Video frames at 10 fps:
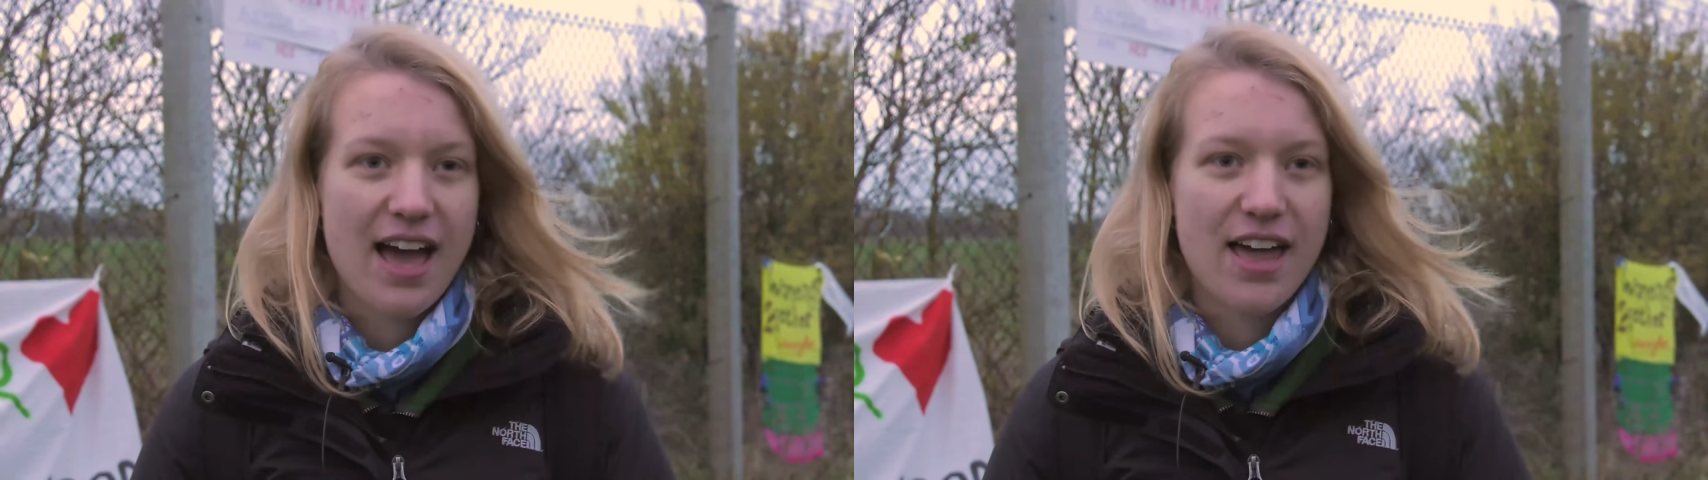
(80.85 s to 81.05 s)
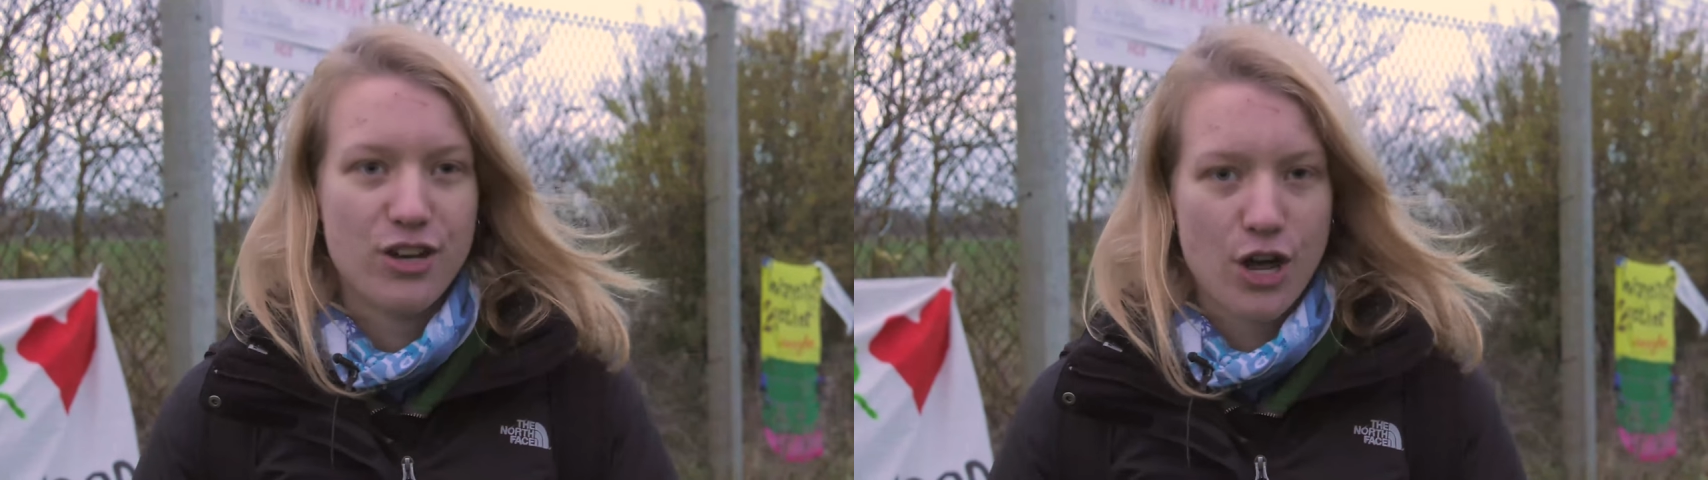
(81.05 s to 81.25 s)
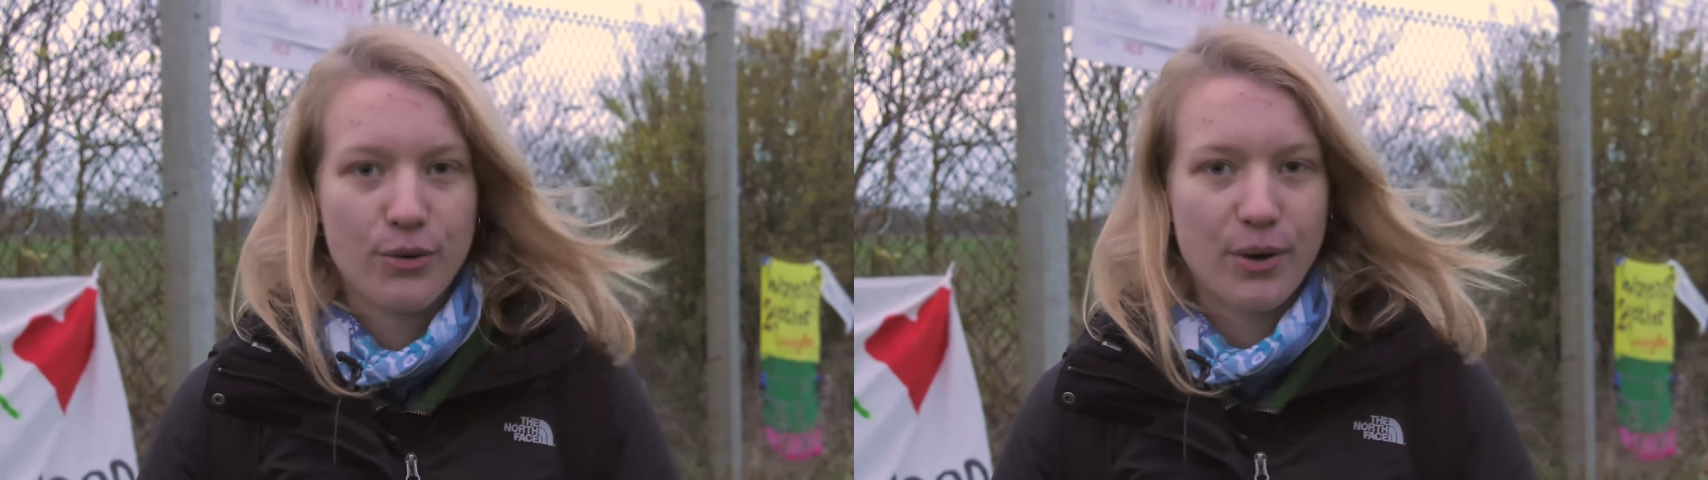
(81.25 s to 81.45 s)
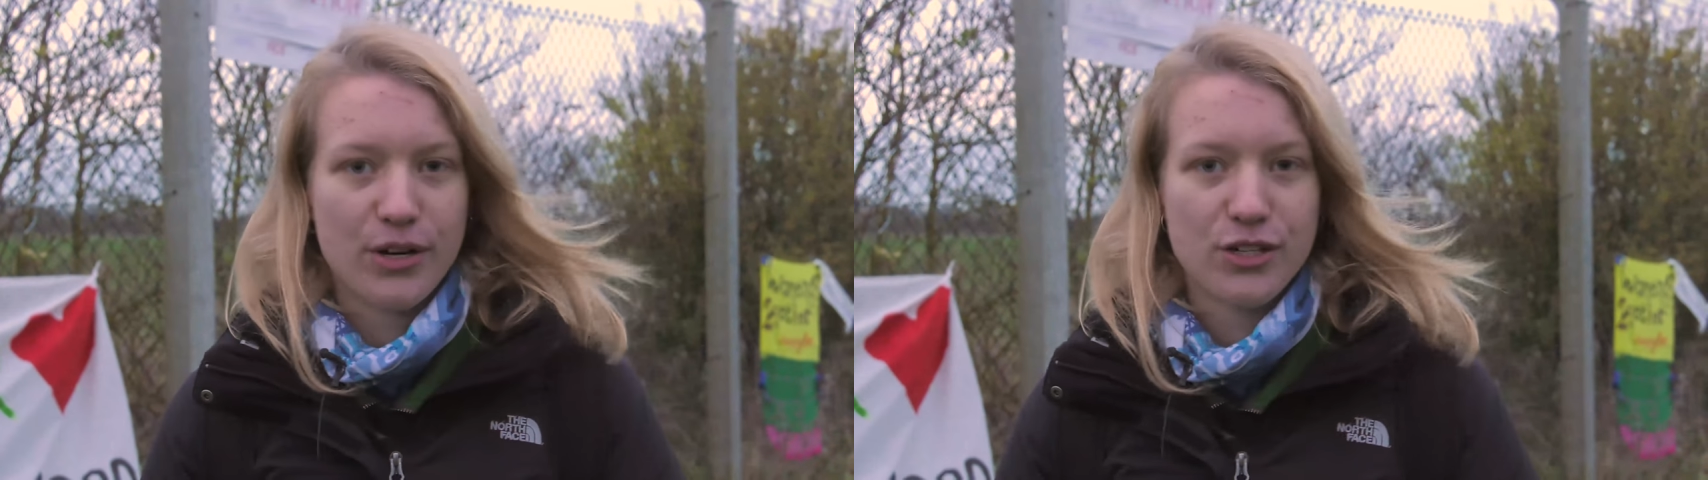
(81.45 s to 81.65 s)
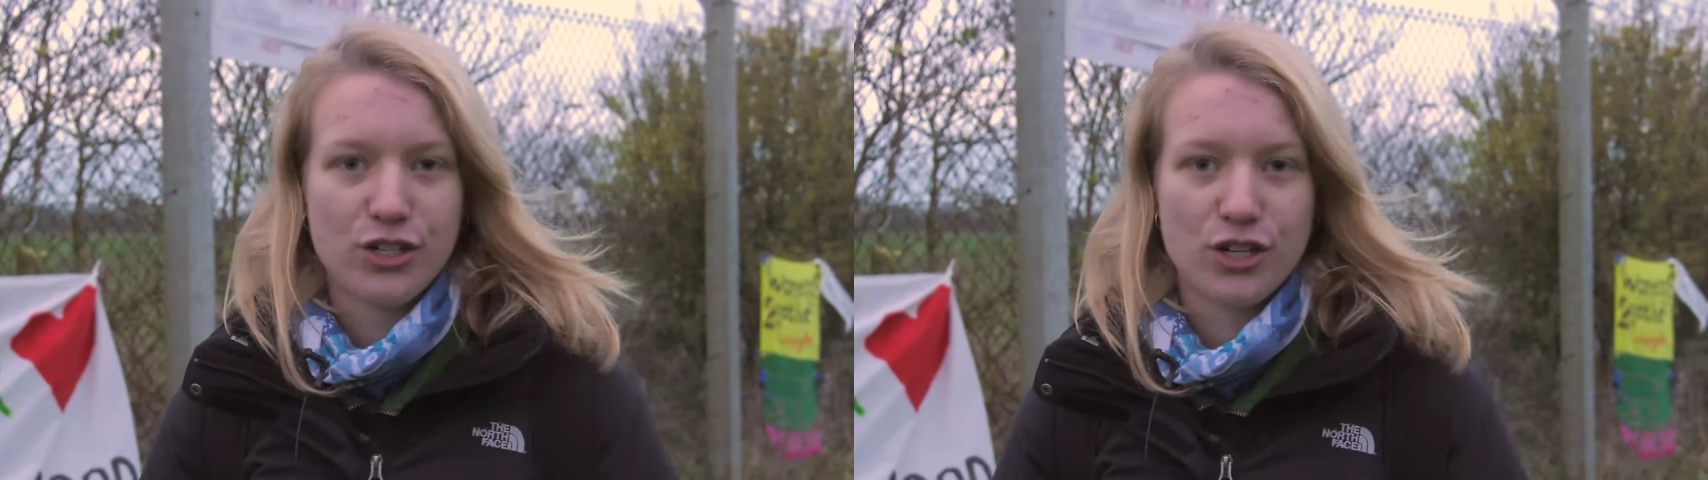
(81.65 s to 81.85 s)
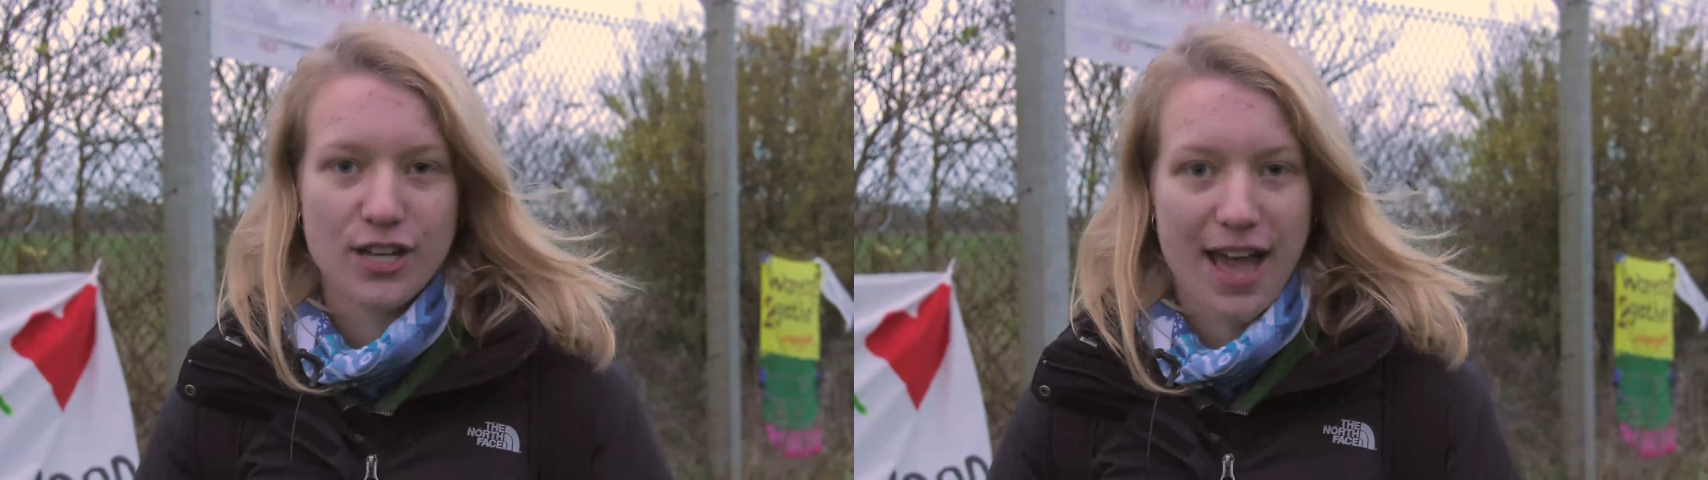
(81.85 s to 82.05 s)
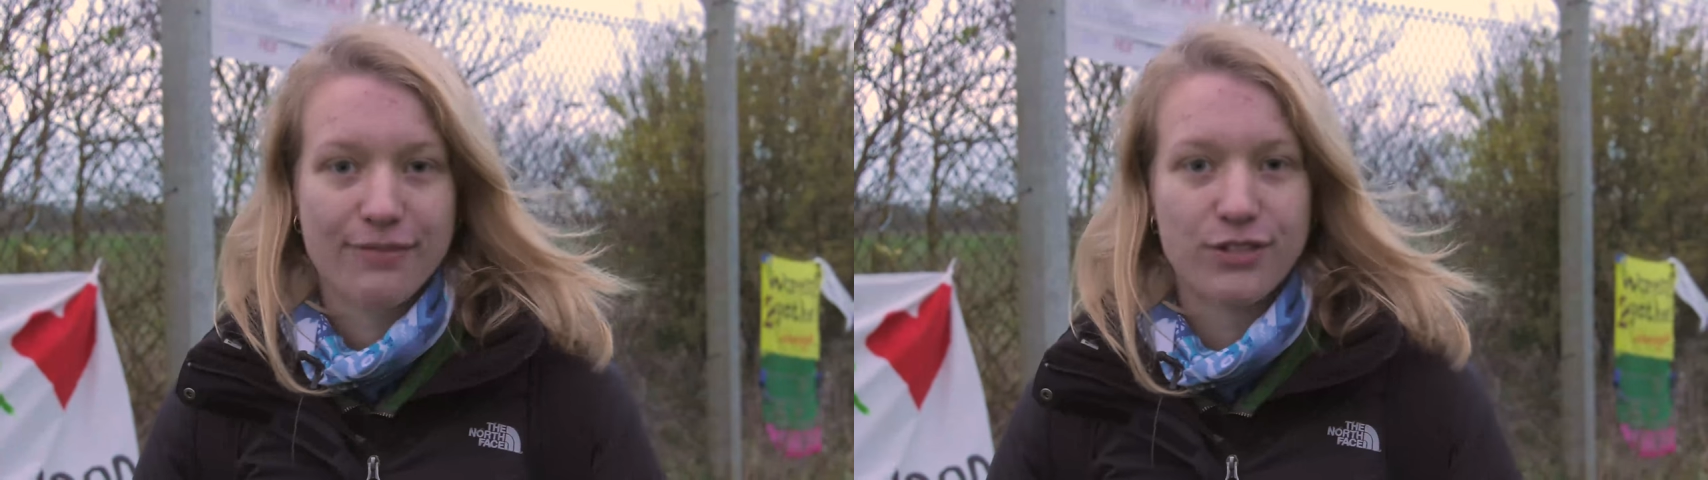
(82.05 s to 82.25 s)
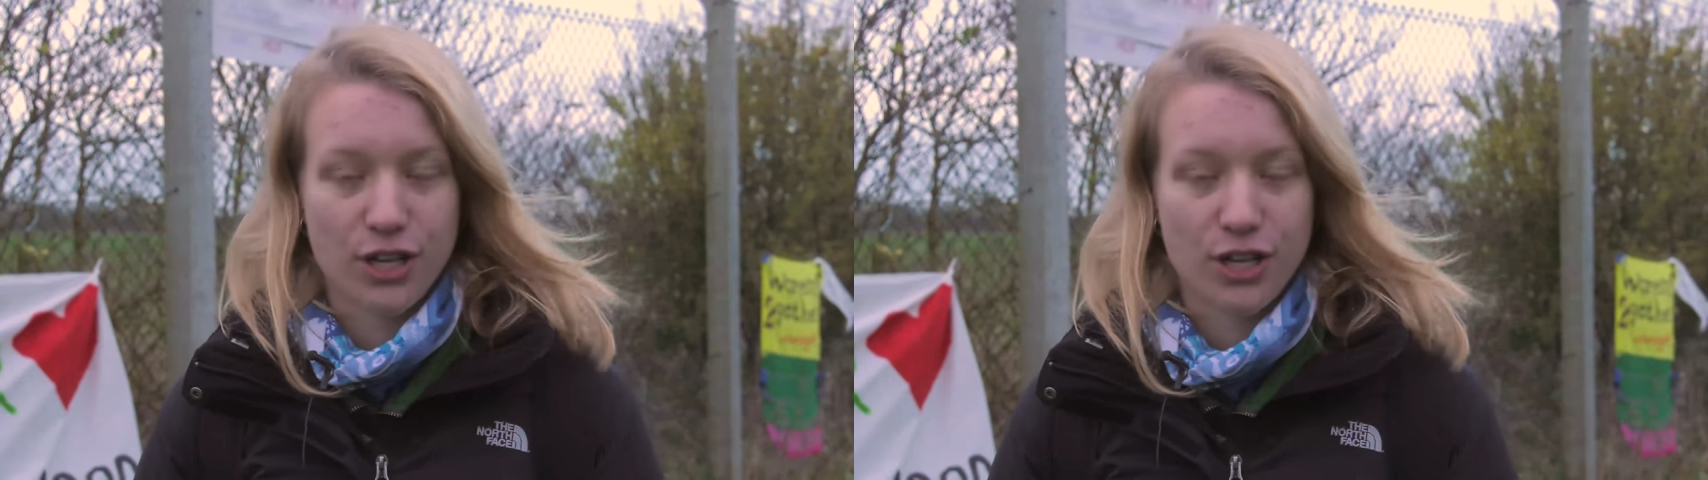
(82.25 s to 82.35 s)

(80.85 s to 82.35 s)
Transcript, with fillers: and no one should have